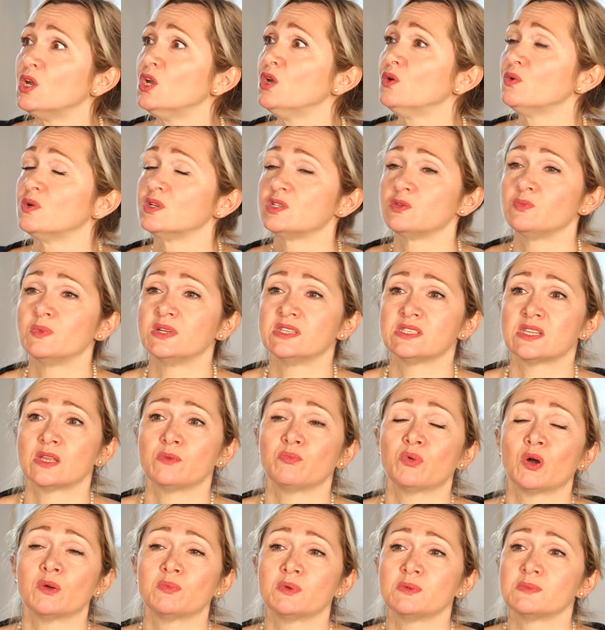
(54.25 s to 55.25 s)
which means their
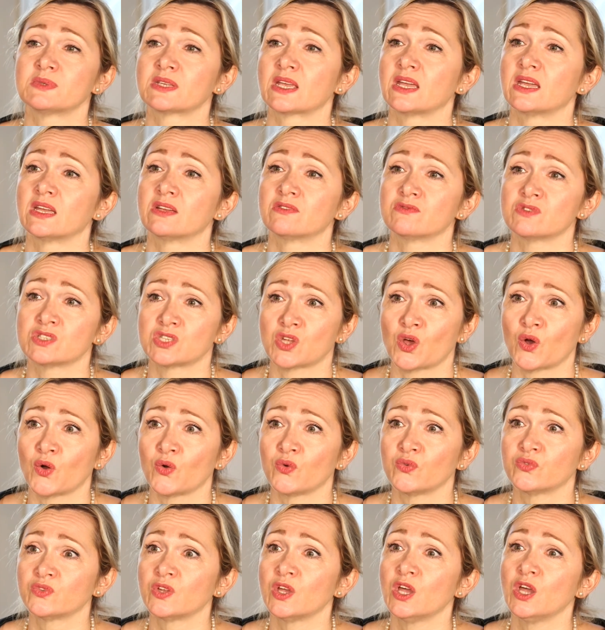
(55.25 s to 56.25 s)
problem's getting
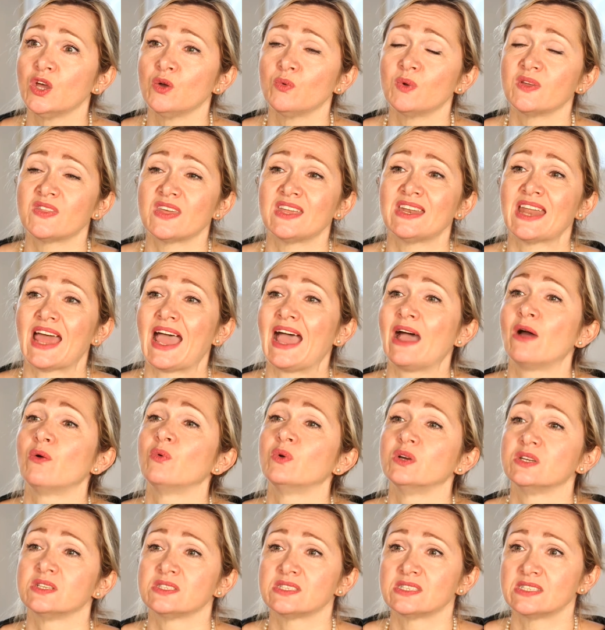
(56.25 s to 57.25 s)
resolved within
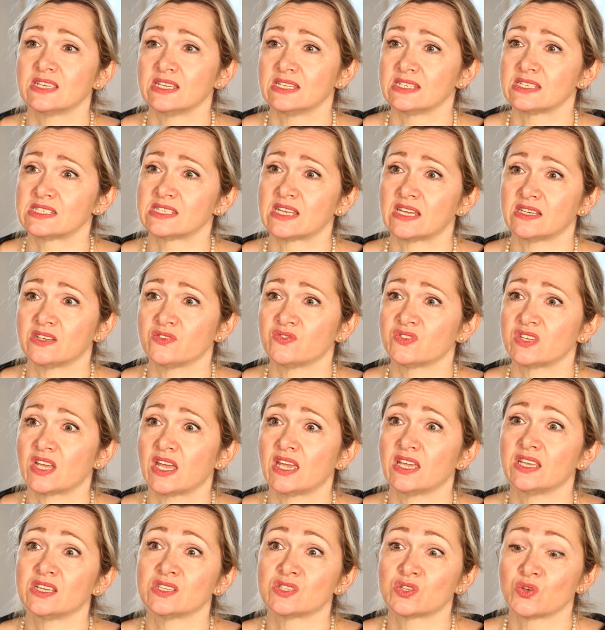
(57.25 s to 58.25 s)
hours instead of
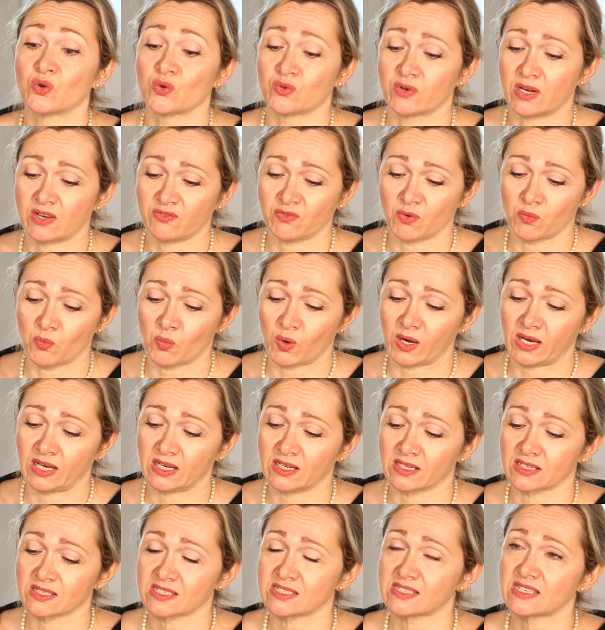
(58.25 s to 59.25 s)
days or even
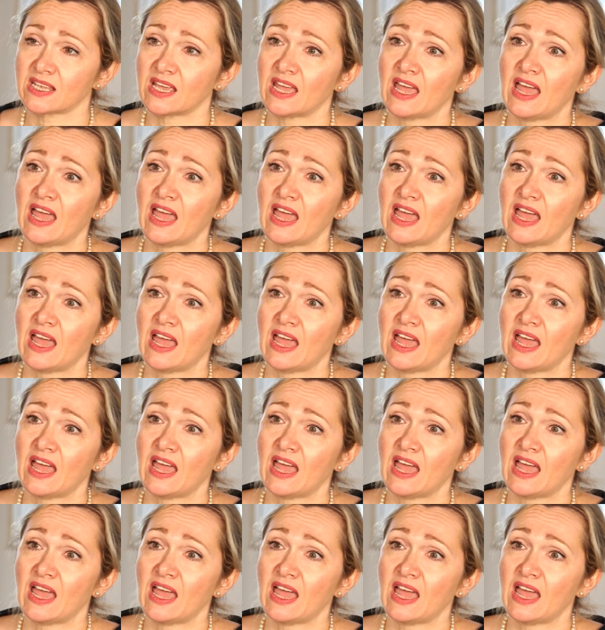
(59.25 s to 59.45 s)
weeks.